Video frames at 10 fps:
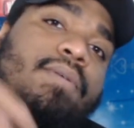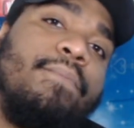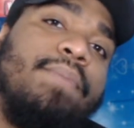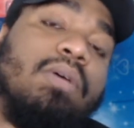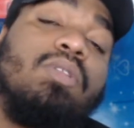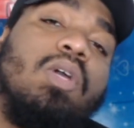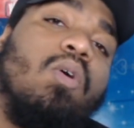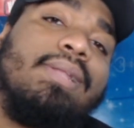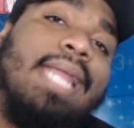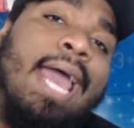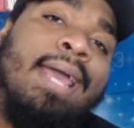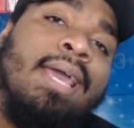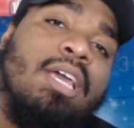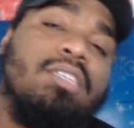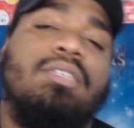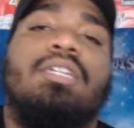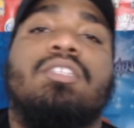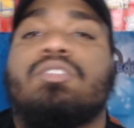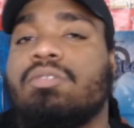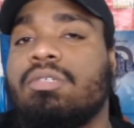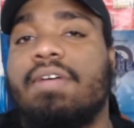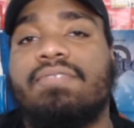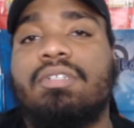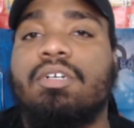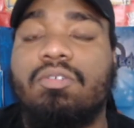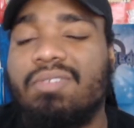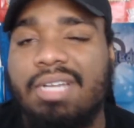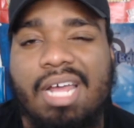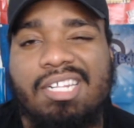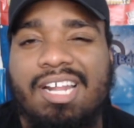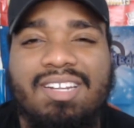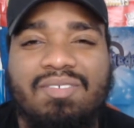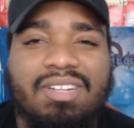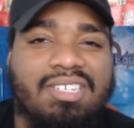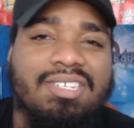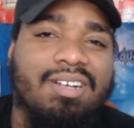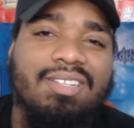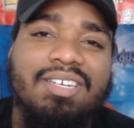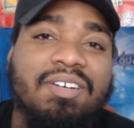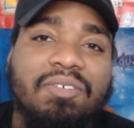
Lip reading: building on that instead of the stuff that they're doing now that I don't consider.